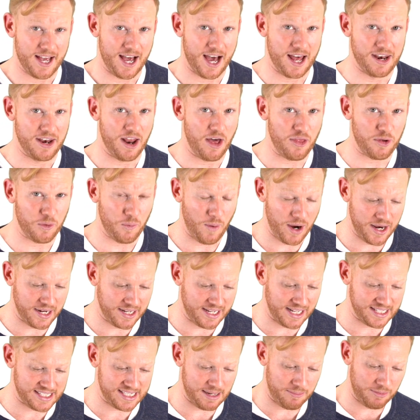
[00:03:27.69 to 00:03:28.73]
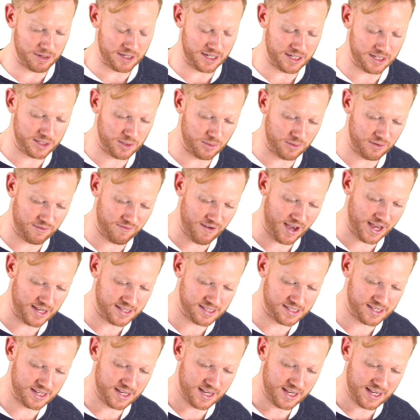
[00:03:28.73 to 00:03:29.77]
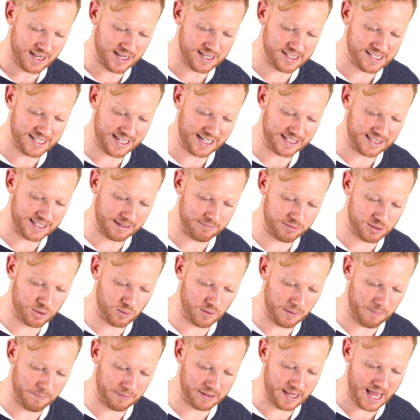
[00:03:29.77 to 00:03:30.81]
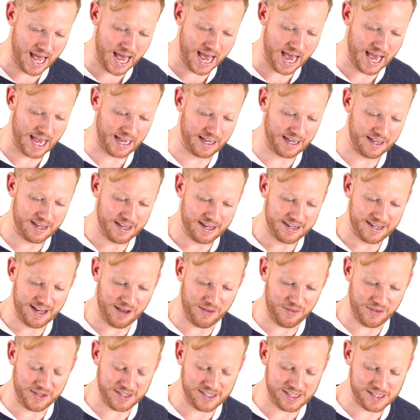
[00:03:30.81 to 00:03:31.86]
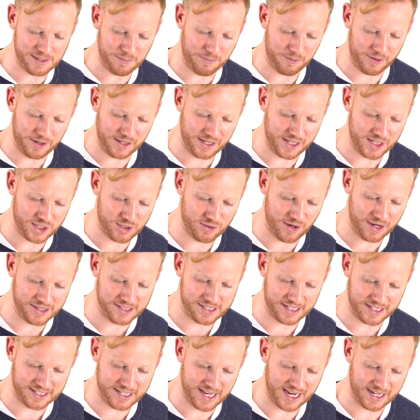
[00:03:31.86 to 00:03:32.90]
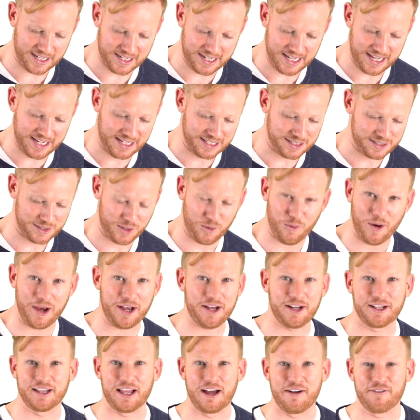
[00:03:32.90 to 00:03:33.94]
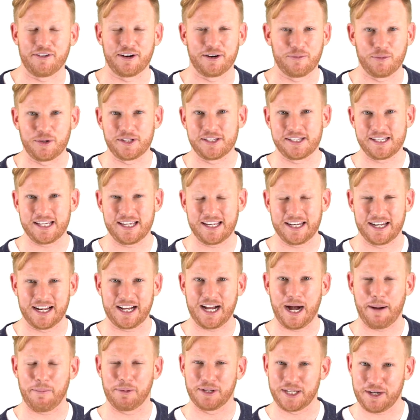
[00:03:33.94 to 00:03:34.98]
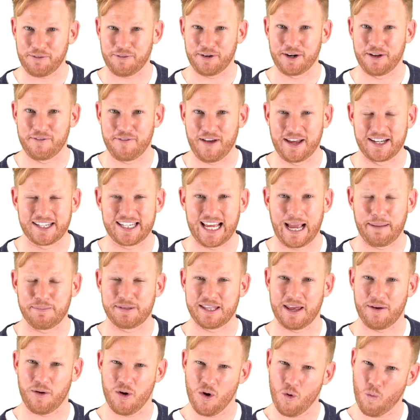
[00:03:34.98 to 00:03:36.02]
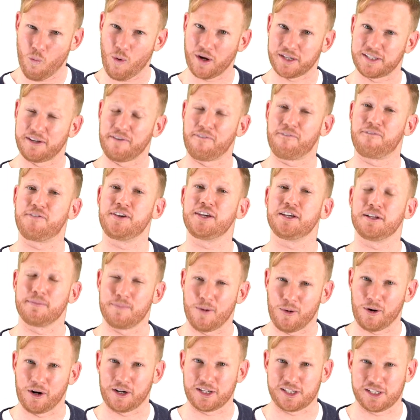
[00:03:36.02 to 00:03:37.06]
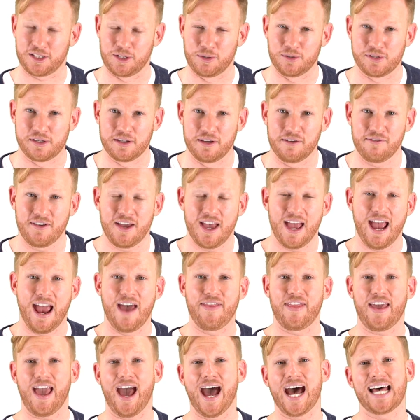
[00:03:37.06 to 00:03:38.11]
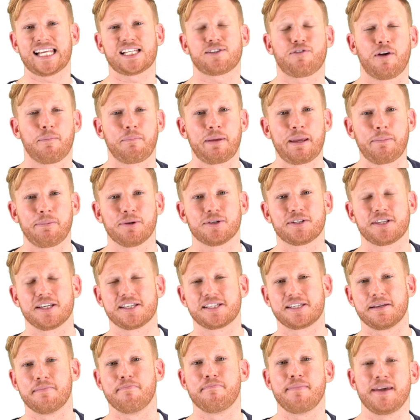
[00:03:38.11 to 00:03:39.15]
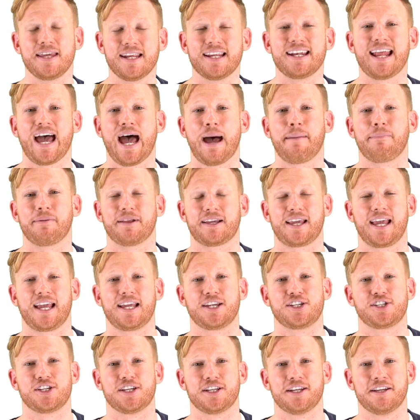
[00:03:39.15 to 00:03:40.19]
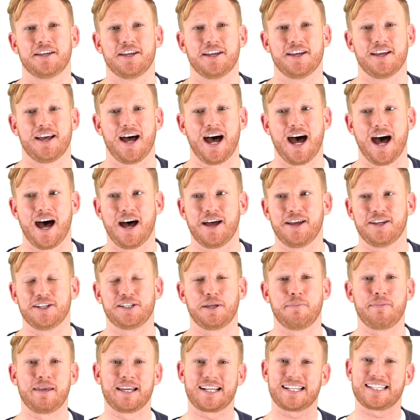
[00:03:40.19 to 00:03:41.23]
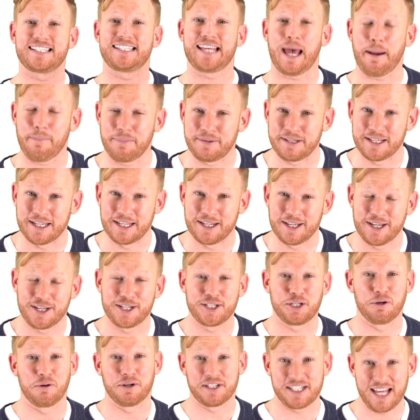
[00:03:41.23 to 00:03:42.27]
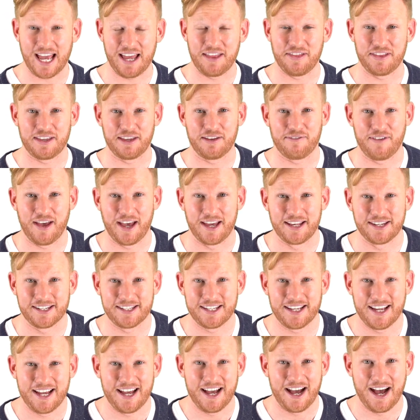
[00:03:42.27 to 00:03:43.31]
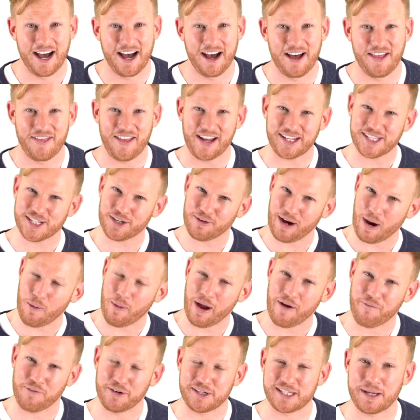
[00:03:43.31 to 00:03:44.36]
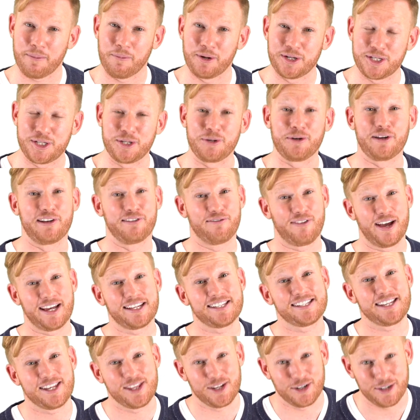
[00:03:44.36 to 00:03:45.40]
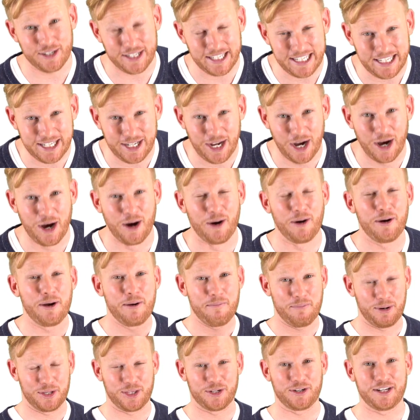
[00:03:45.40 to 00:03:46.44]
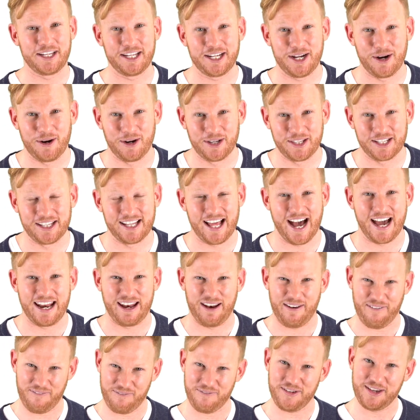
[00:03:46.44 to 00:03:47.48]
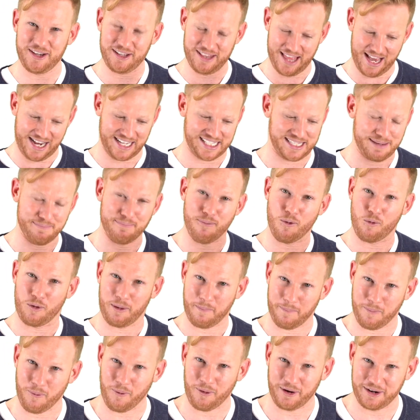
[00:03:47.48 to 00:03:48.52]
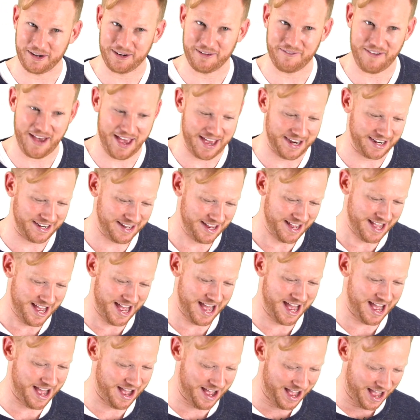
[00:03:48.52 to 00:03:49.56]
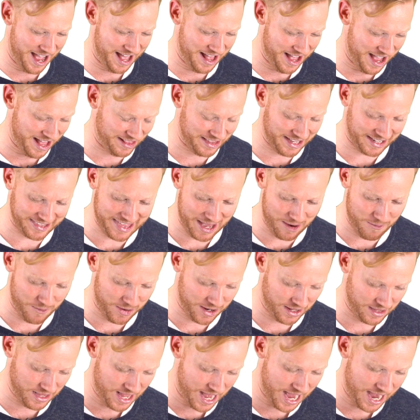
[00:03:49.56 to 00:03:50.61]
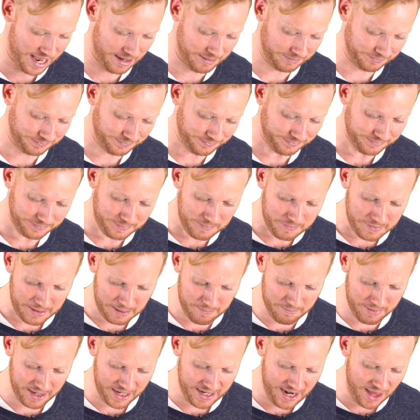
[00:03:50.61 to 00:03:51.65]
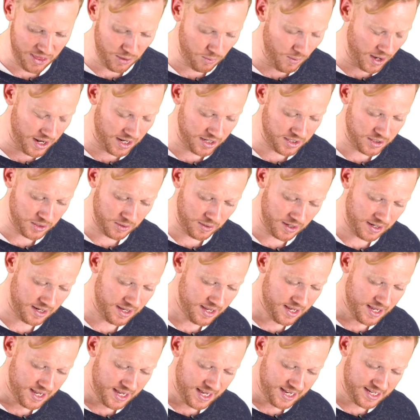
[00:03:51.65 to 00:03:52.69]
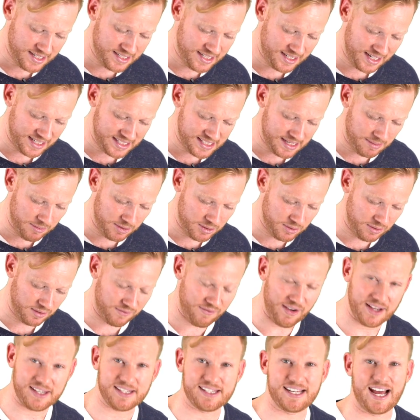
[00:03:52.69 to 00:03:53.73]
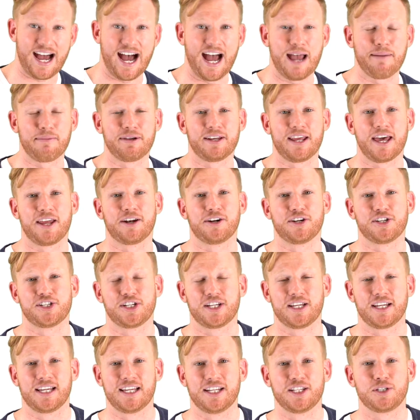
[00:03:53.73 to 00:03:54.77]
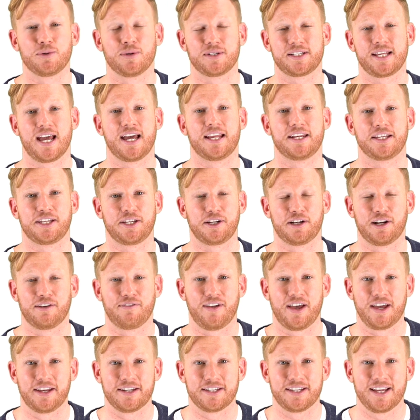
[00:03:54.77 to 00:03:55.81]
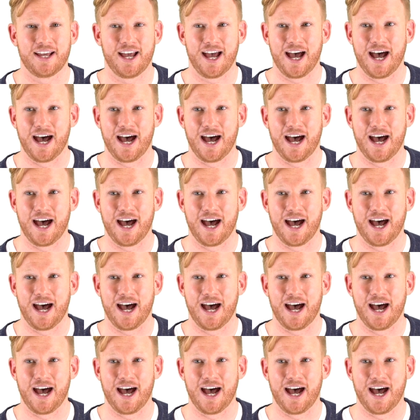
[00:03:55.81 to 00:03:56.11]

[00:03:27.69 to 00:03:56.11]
Another way to get somebody to invest is to get them to apply. Now, this is a pretty interesting technique. It's quite clever, and we see it in a couple different event types that want to feel more exclusive, and they ask for people to submit an application to be accepted to attend the event. That's a great way for someone to invest their ego, put their ego on the line, and feel like it's a more important event. I like that one a lot. But another way to do it is to get someone to invest time and energy into attending your event.